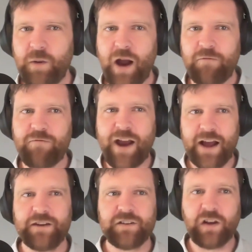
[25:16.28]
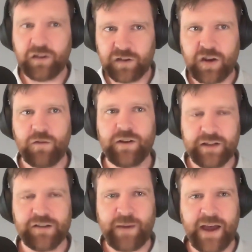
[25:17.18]
around securing
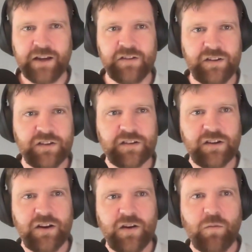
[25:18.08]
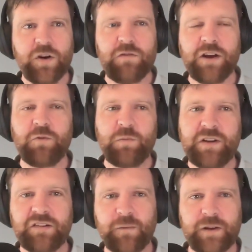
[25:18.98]
these packages, what do you reckon would be
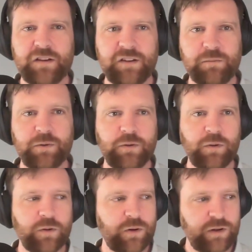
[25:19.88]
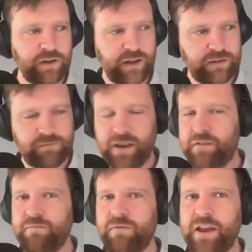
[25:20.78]
something simple or that
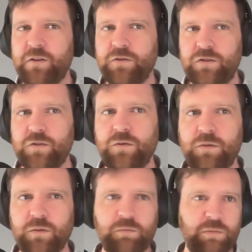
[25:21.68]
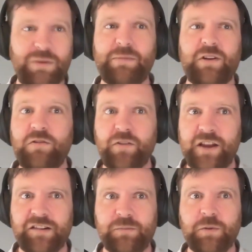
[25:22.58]
they could do? Maybe not
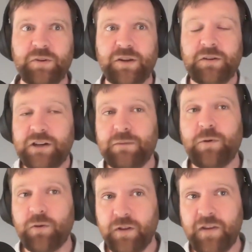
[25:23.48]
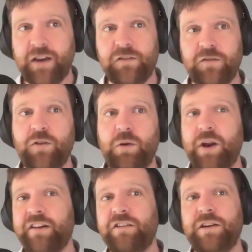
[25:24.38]
that simple, but something really important that they could do that would
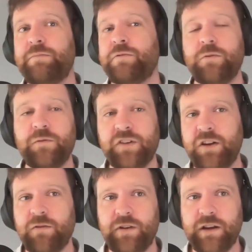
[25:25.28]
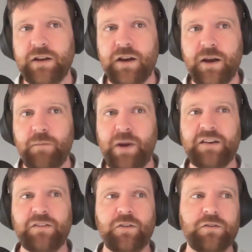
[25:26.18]
actually improve security
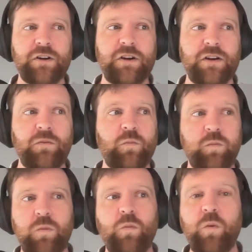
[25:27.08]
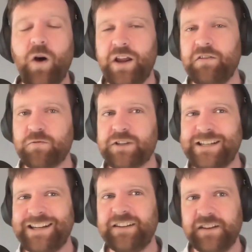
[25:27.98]
based on what is
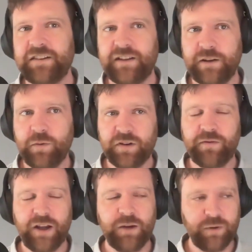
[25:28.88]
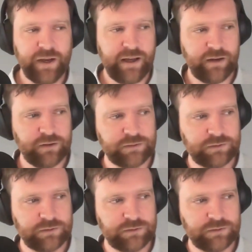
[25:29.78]
already existing, what's available now?